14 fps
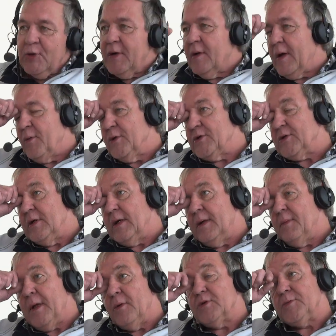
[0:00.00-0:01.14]
year it was
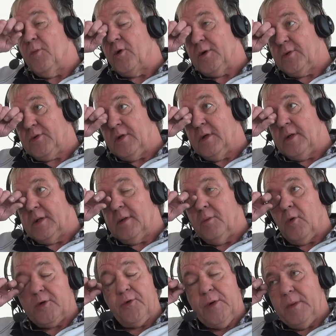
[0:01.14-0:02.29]
uh, it was Mort uh,
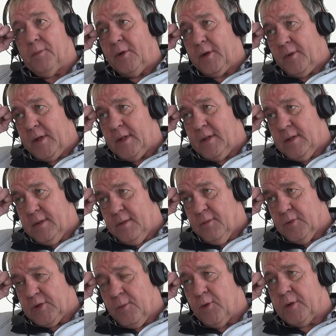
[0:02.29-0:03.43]
Mort Greenberg, right?
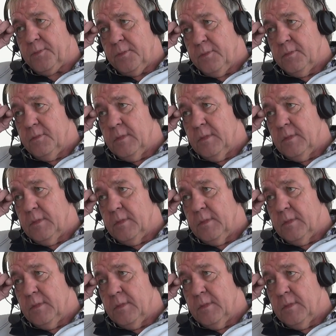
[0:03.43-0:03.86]
Yeah, Mort